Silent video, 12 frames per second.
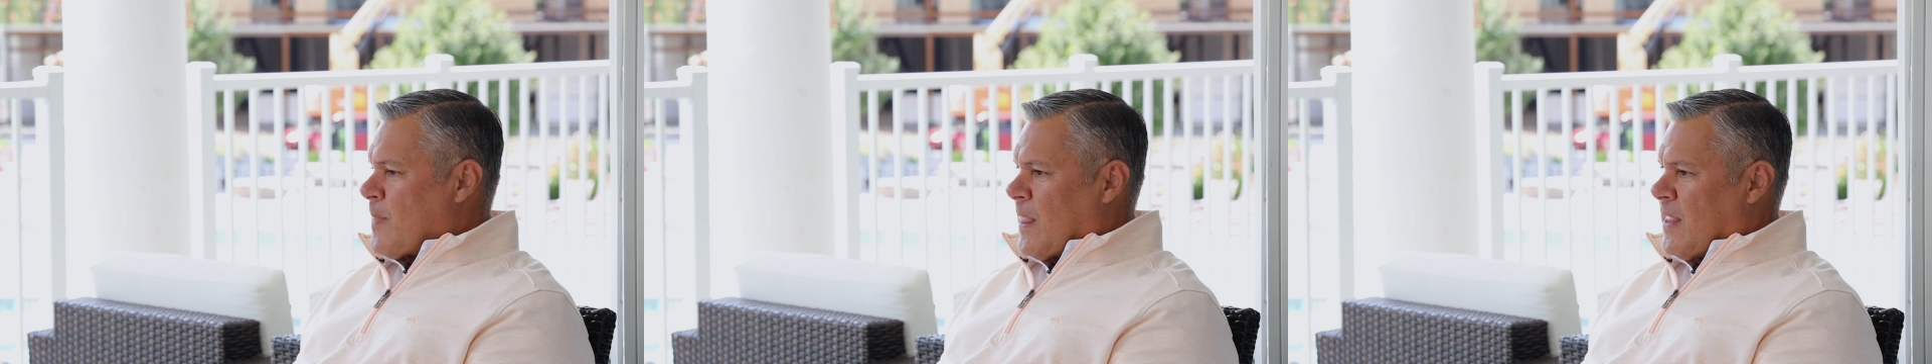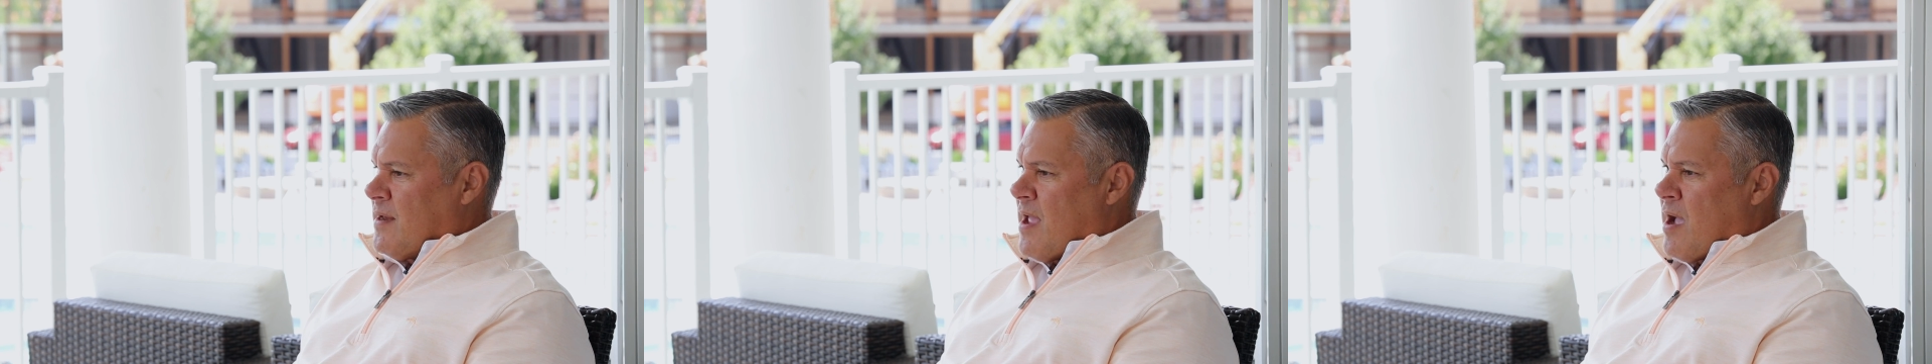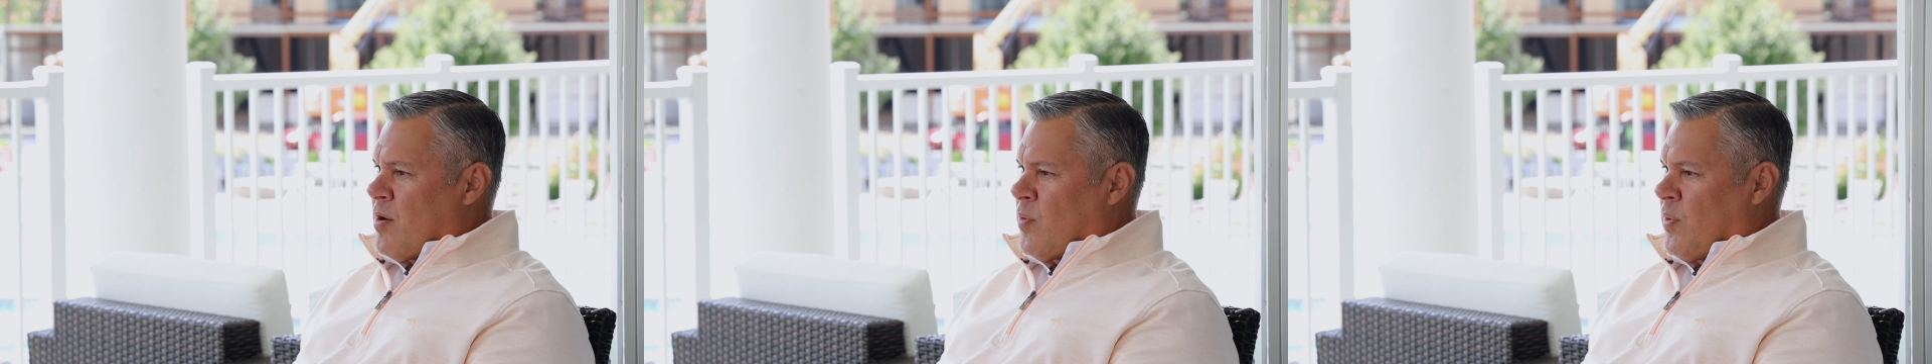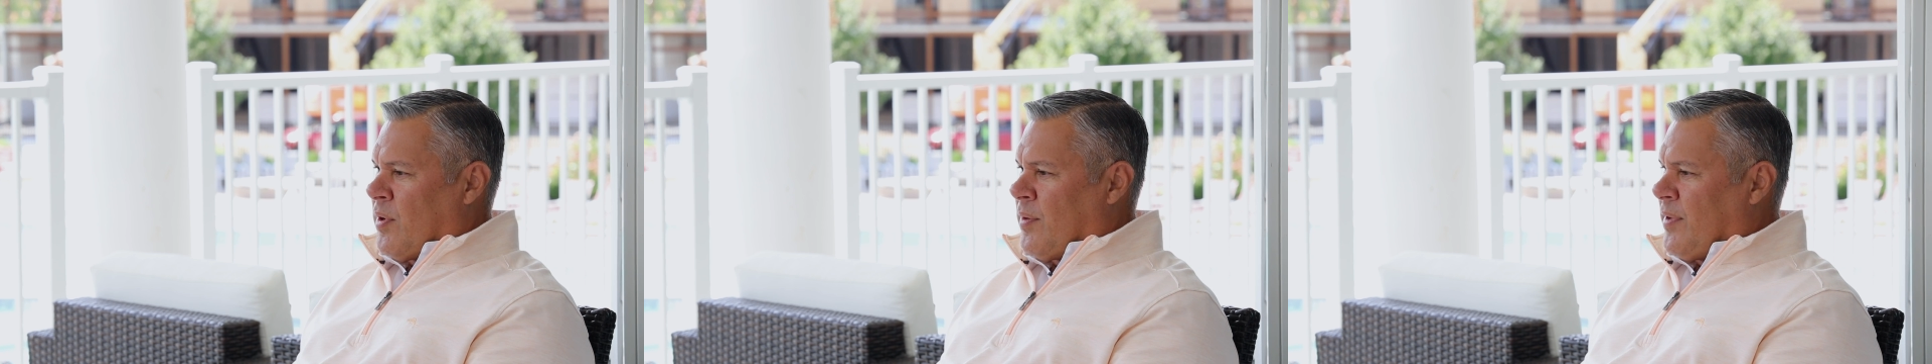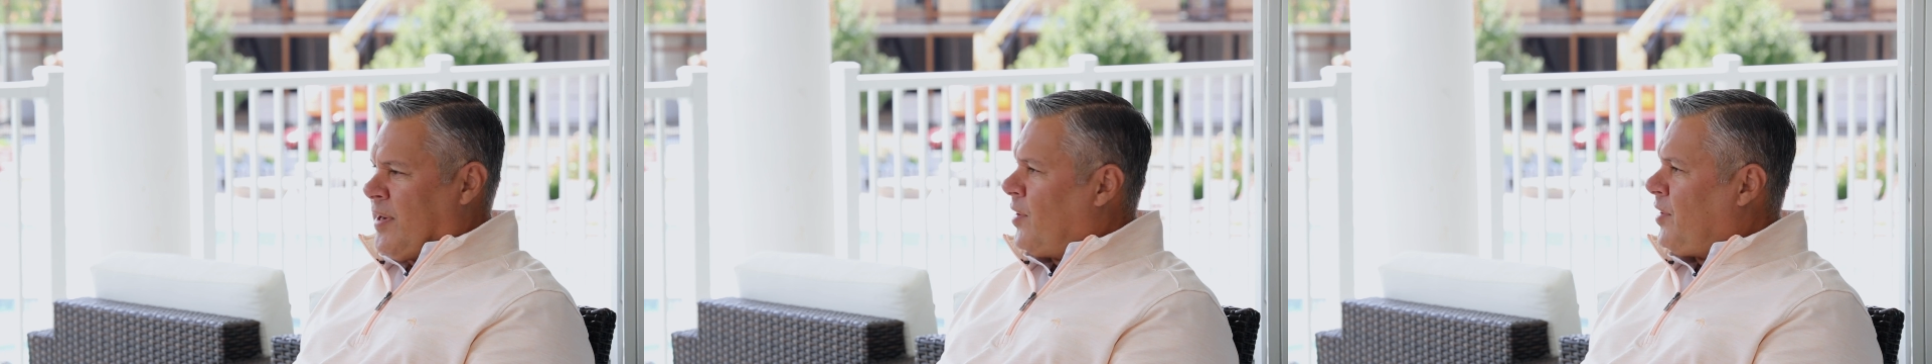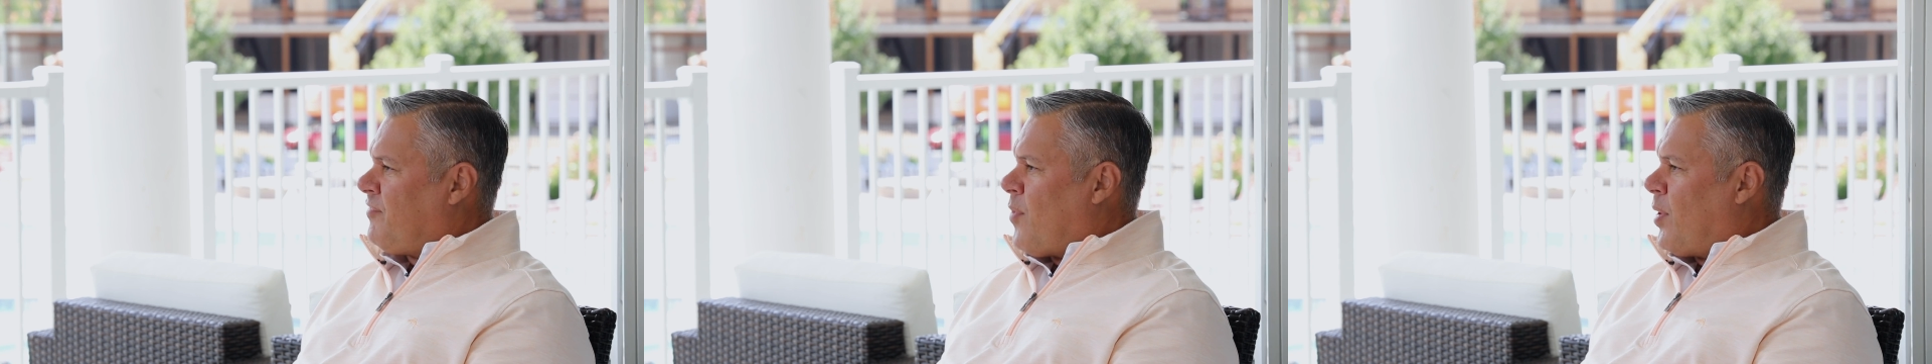And now we're
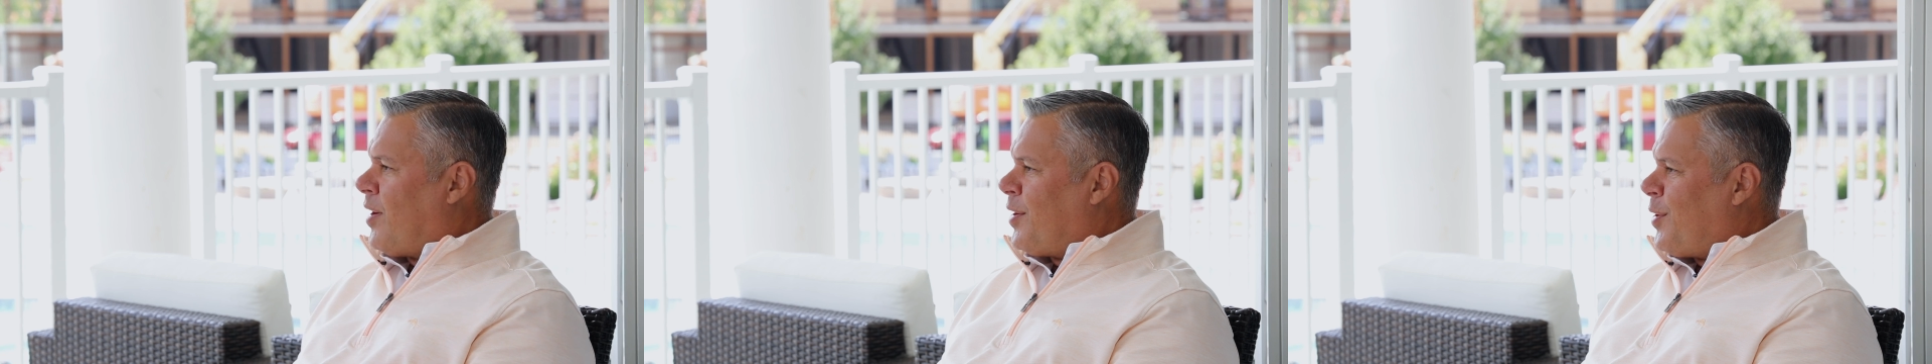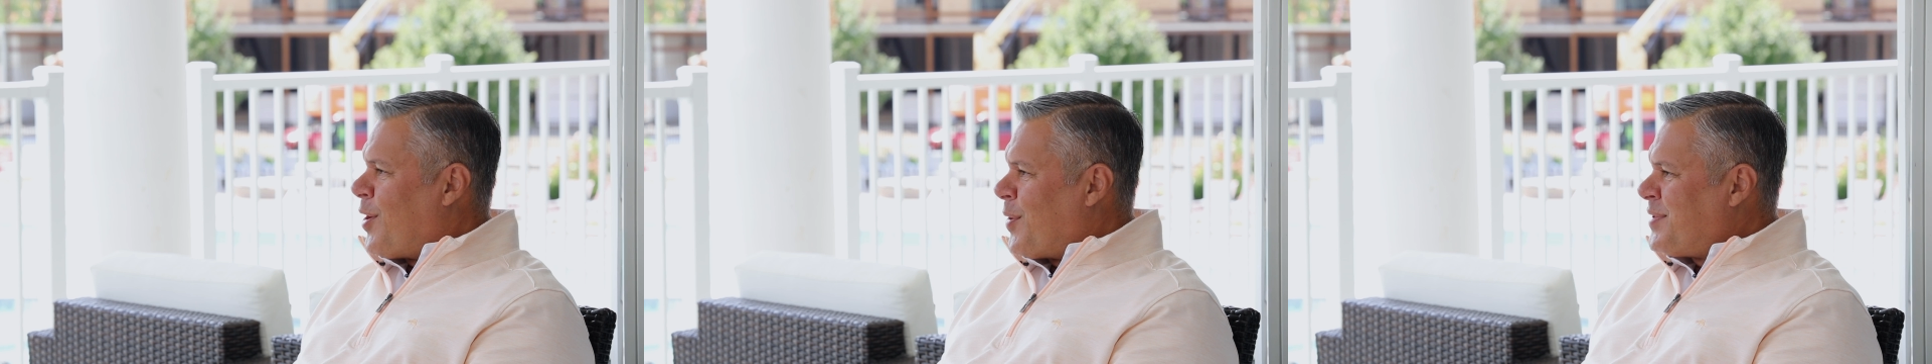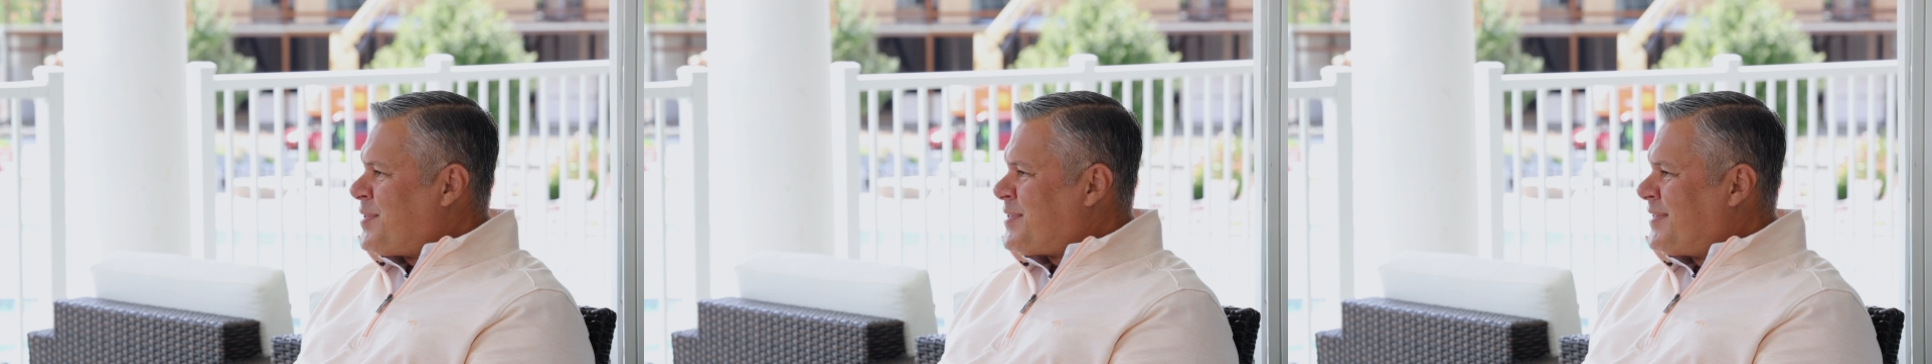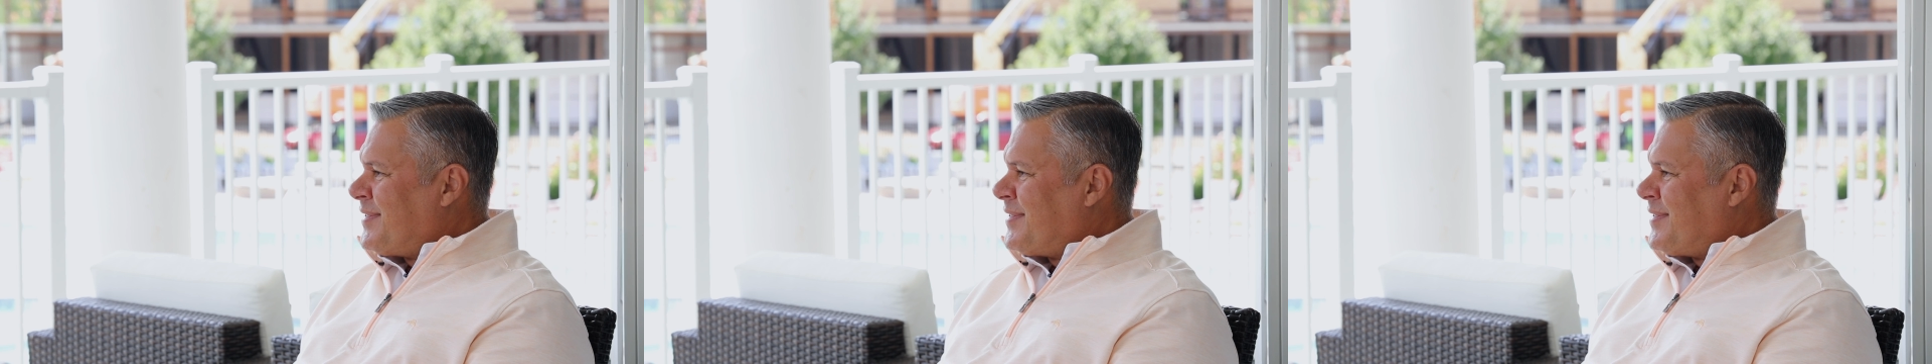nearly 400 owners.